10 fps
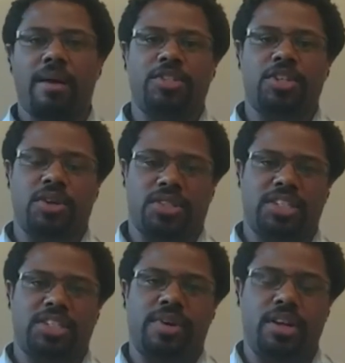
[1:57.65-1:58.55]
Um, so
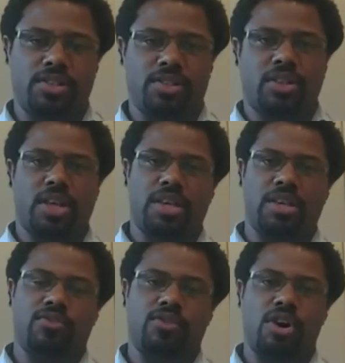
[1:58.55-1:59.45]
Accenture really looks at
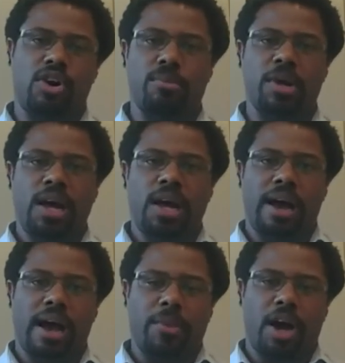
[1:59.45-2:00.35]
things from
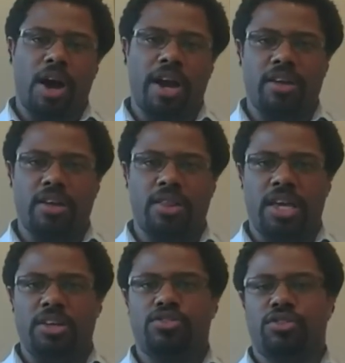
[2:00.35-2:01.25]
um, either
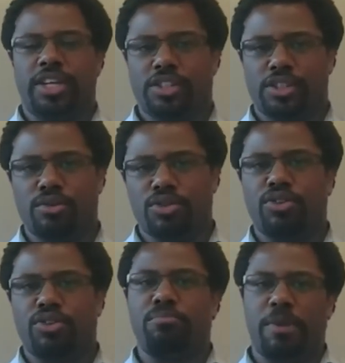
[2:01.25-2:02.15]
the traditional
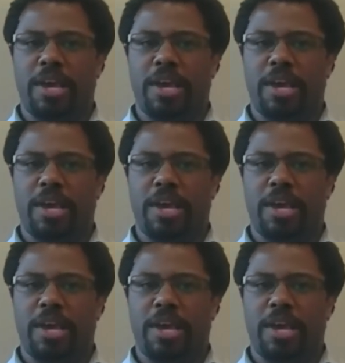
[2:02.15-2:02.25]
sort of